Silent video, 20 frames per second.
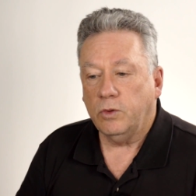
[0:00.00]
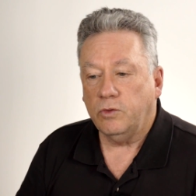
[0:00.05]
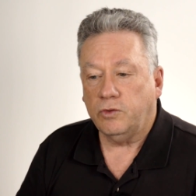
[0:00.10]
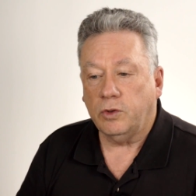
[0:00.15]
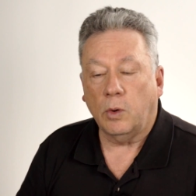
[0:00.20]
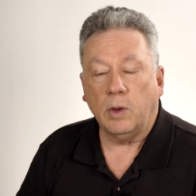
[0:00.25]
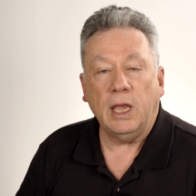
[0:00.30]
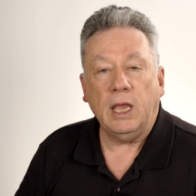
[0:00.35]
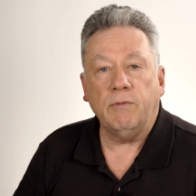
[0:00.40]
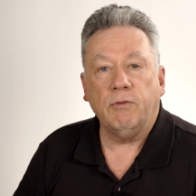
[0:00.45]

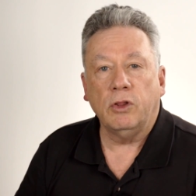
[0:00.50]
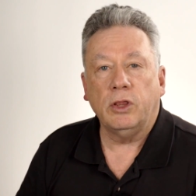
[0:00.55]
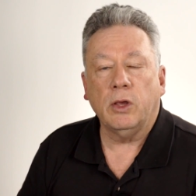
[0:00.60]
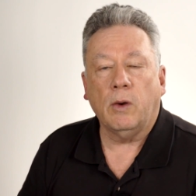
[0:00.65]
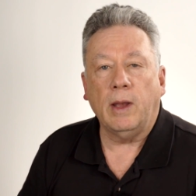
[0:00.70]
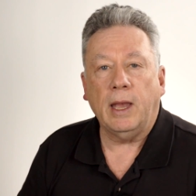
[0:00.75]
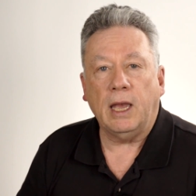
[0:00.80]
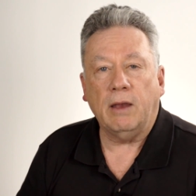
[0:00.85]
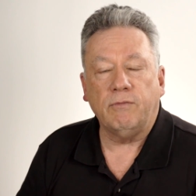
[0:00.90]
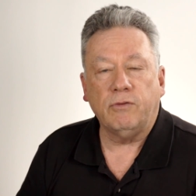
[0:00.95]
So even
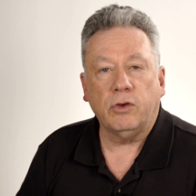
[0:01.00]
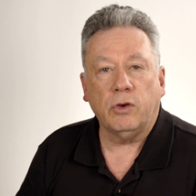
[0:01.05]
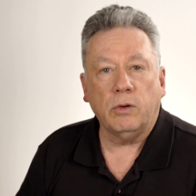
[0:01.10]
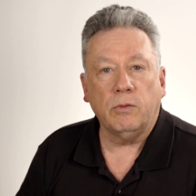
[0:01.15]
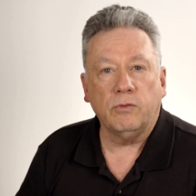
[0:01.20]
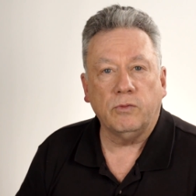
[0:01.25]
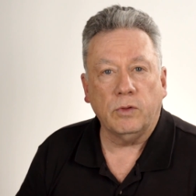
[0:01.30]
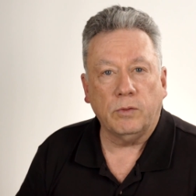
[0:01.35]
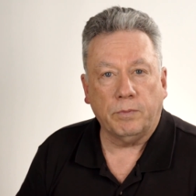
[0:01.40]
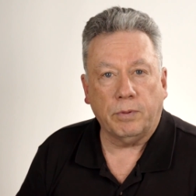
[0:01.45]
though I have
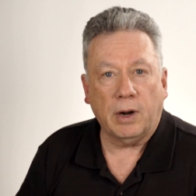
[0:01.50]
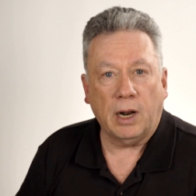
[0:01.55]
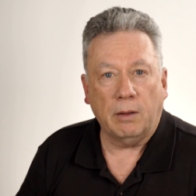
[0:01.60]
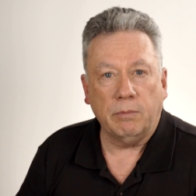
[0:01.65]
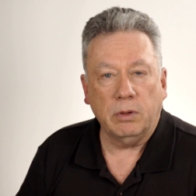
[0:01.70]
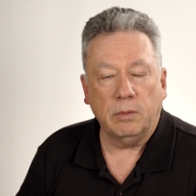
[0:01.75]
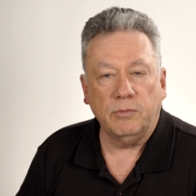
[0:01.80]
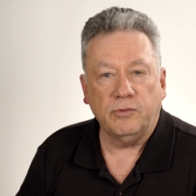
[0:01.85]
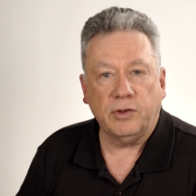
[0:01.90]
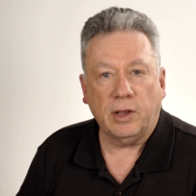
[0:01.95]
terms with
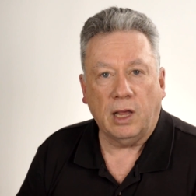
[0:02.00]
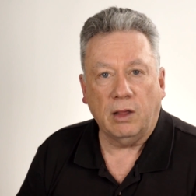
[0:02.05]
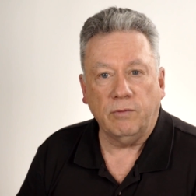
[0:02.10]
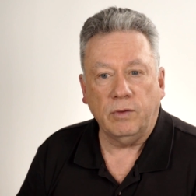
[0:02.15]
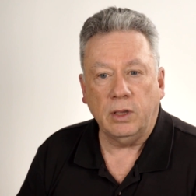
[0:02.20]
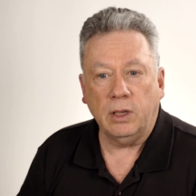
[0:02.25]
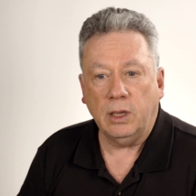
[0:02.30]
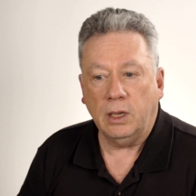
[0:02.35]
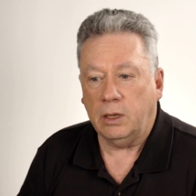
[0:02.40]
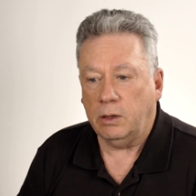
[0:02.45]
problem
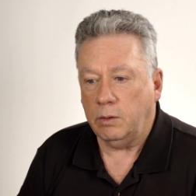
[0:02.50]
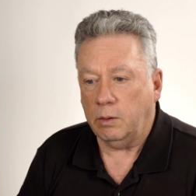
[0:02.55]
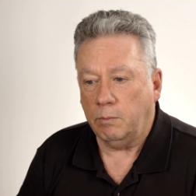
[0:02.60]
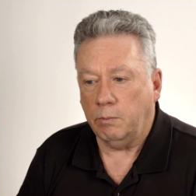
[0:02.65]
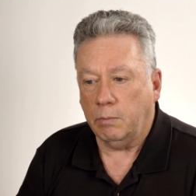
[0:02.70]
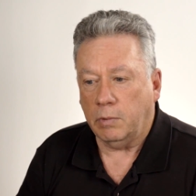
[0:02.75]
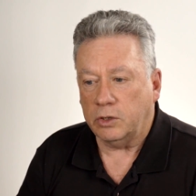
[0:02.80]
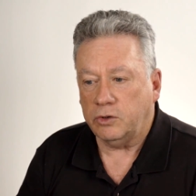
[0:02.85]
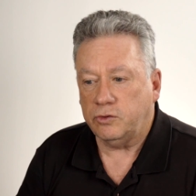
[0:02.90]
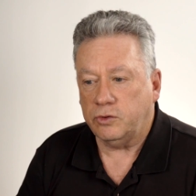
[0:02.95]
solving and
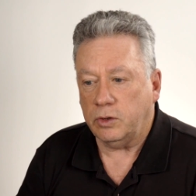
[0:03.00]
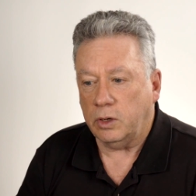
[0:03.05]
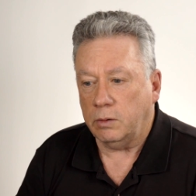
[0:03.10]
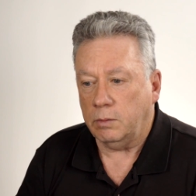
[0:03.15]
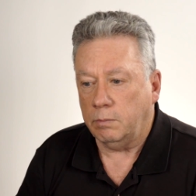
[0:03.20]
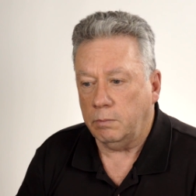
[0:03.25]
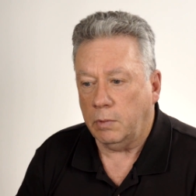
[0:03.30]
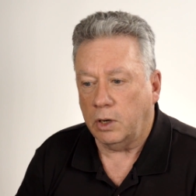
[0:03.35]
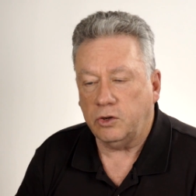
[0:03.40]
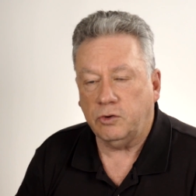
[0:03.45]
much,
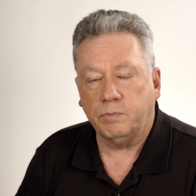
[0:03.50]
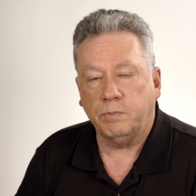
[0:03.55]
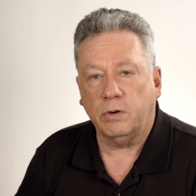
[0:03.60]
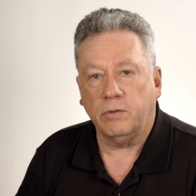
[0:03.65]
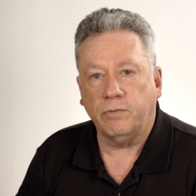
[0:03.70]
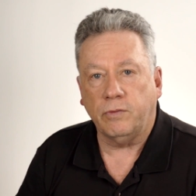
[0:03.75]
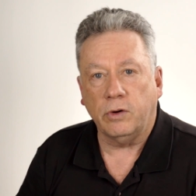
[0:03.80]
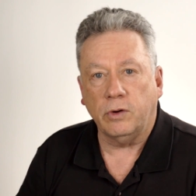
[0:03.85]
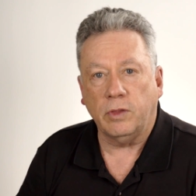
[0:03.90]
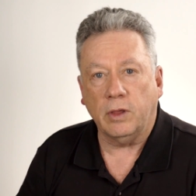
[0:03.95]
uh, much
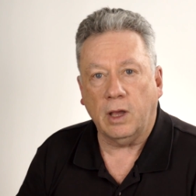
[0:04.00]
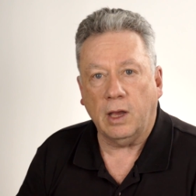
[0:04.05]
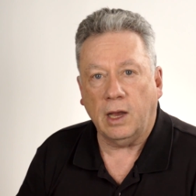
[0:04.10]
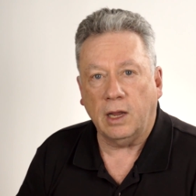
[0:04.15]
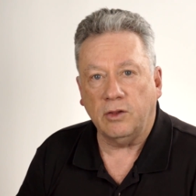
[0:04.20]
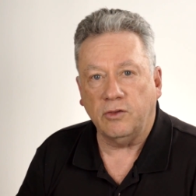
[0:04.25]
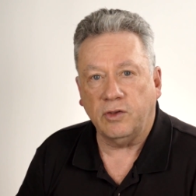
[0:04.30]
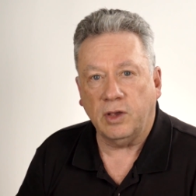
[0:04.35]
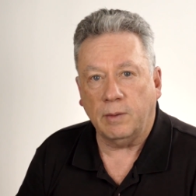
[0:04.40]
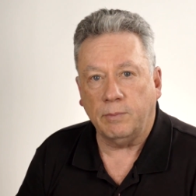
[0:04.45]
prefer the
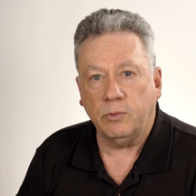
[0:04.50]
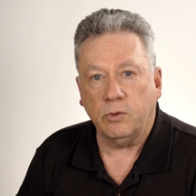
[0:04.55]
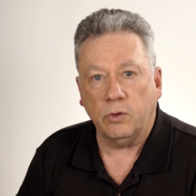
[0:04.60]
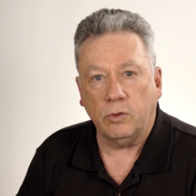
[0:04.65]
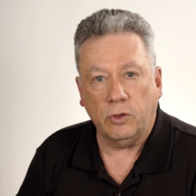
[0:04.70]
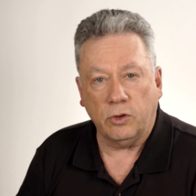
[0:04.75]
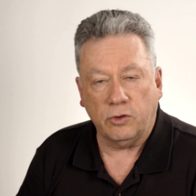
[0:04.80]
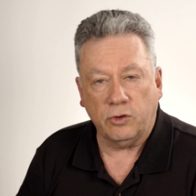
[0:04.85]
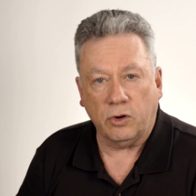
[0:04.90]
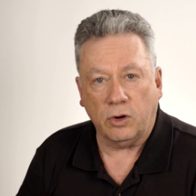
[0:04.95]
concept
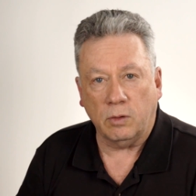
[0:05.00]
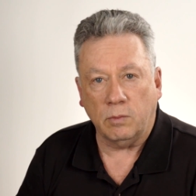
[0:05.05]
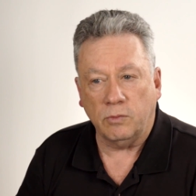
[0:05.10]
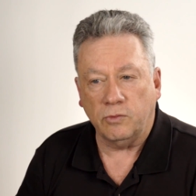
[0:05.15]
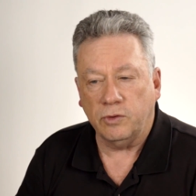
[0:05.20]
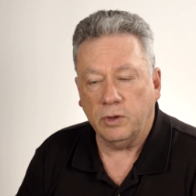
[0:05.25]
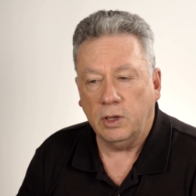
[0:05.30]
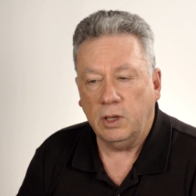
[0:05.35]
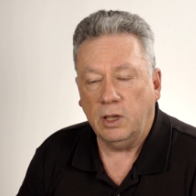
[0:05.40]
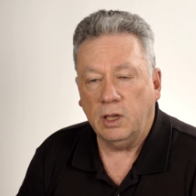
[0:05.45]
or the
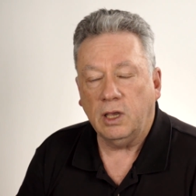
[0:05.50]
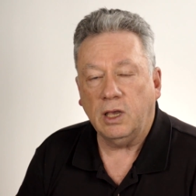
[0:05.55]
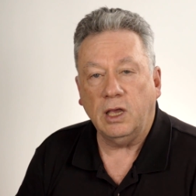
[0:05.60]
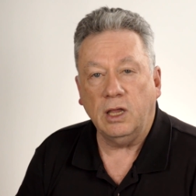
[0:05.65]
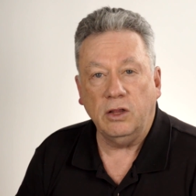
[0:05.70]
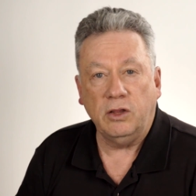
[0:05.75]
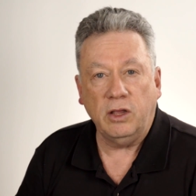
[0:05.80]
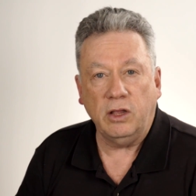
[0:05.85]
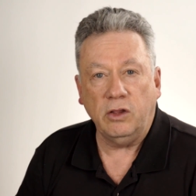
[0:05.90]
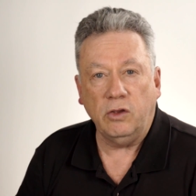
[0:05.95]
terms
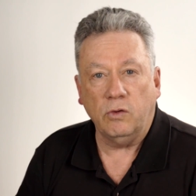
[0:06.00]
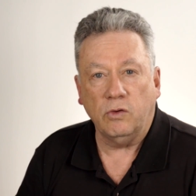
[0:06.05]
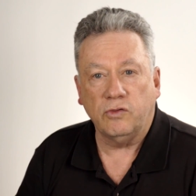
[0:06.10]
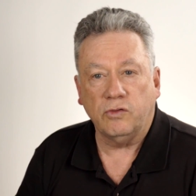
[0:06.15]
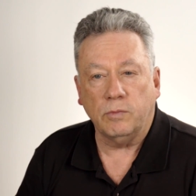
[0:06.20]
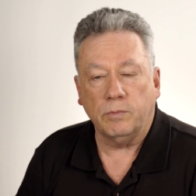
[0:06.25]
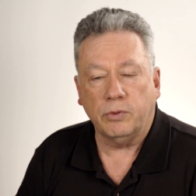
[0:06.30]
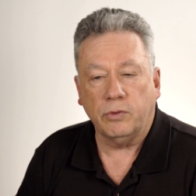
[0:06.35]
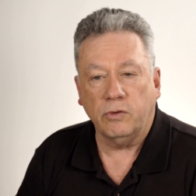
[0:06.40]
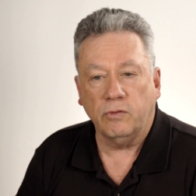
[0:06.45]

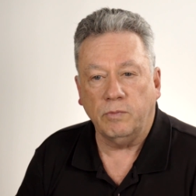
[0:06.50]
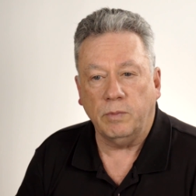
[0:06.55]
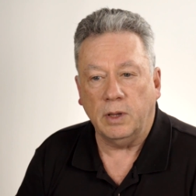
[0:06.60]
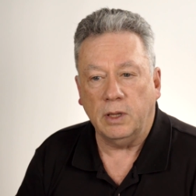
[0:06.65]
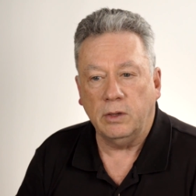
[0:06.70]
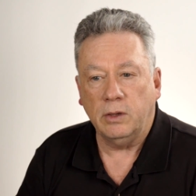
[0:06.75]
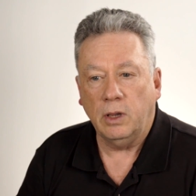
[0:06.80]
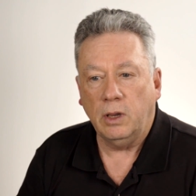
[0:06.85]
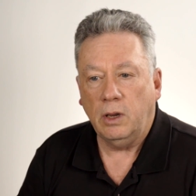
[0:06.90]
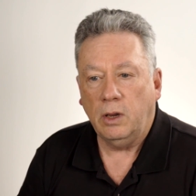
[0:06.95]
continuous
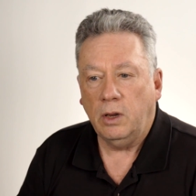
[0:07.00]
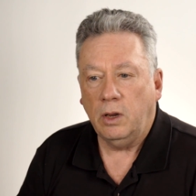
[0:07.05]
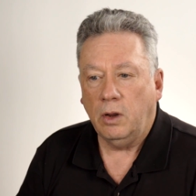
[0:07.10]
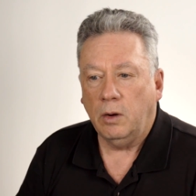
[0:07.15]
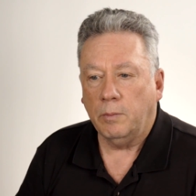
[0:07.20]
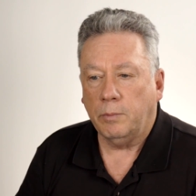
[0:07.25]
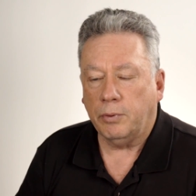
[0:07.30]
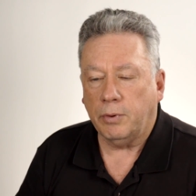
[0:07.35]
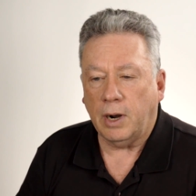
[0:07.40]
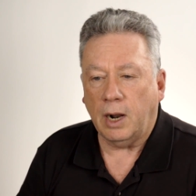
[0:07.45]
improvement,
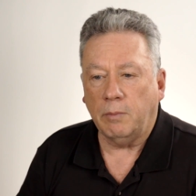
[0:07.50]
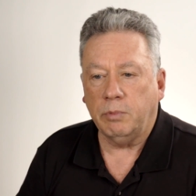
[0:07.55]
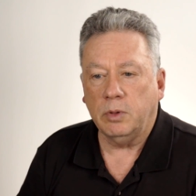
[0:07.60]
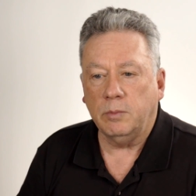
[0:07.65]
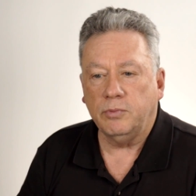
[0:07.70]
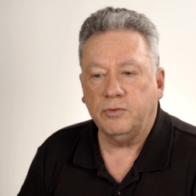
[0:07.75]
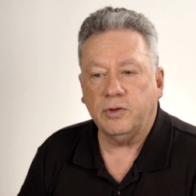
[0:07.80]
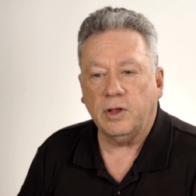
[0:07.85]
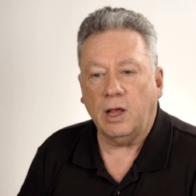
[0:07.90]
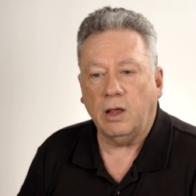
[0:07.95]

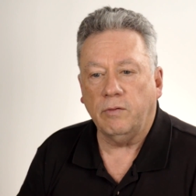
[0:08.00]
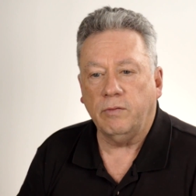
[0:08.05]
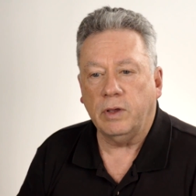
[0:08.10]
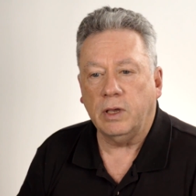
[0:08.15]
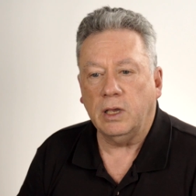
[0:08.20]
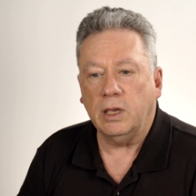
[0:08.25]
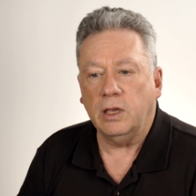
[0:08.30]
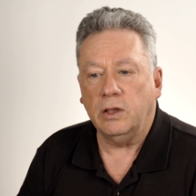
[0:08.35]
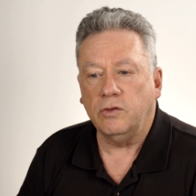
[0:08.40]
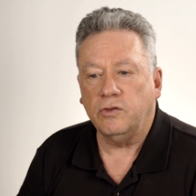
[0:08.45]
problem
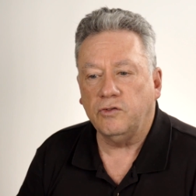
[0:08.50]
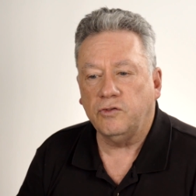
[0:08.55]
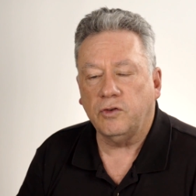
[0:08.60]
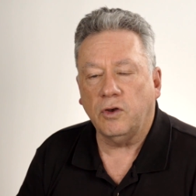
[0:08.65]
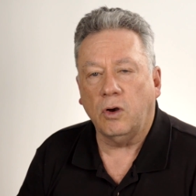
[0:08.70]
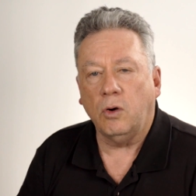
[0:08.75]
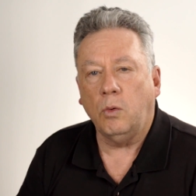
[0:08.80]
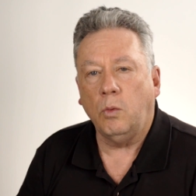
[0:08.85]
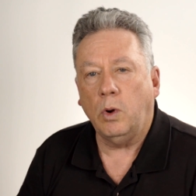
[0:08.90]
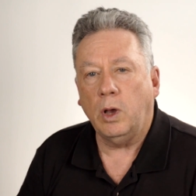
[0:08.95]
solving is
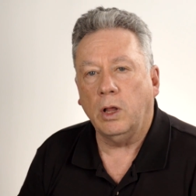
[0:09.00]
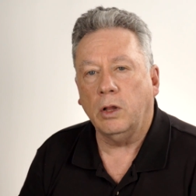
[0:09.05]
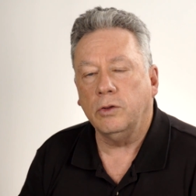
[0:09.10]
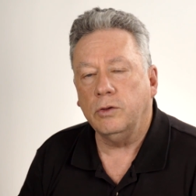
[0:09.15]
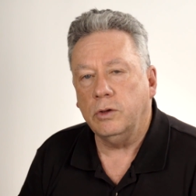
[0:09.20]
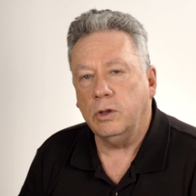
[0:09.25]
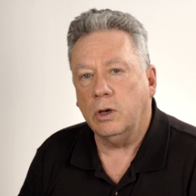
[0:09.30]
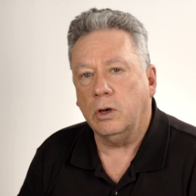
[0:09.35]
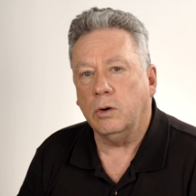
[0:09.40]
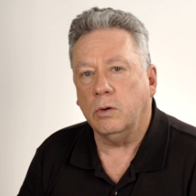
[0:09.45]
so
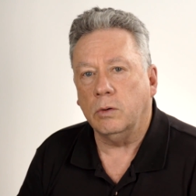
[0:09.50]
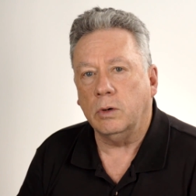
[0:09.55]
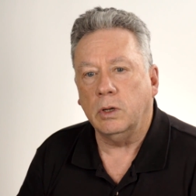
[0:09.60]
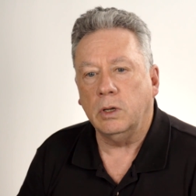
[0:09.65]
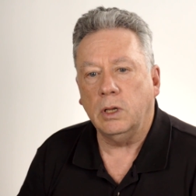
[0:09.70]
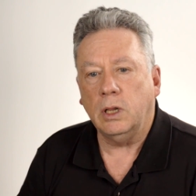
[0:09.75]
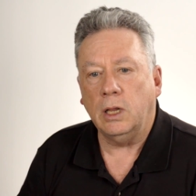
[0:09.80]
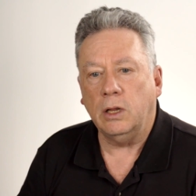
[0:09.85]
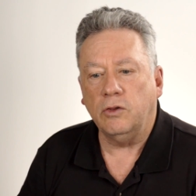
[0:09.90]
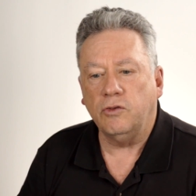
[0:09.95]
well
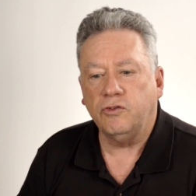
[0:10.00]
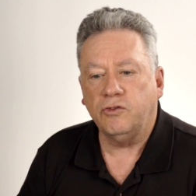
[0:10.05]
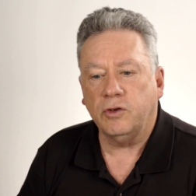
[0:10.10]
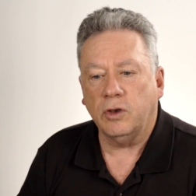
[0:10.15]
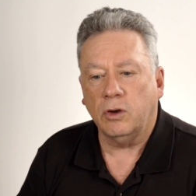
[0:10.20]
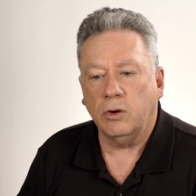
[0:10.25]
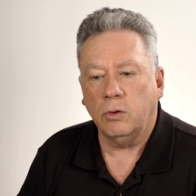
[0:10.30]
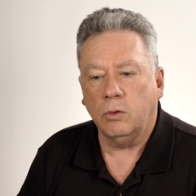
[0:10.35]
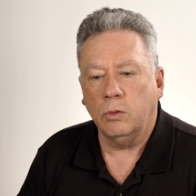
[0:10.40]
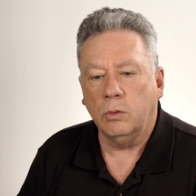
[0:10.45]
known and
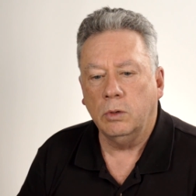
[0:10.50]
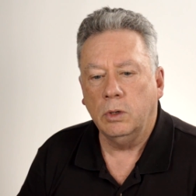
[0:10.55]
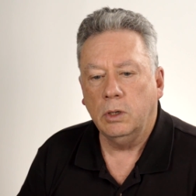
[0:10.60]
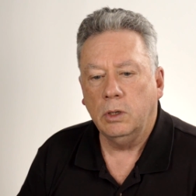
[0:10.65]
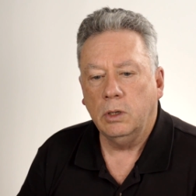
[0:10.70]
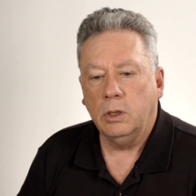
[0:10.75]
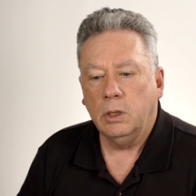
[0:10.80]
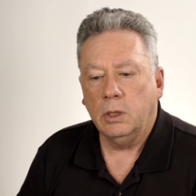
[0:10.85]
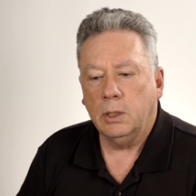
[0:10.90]
so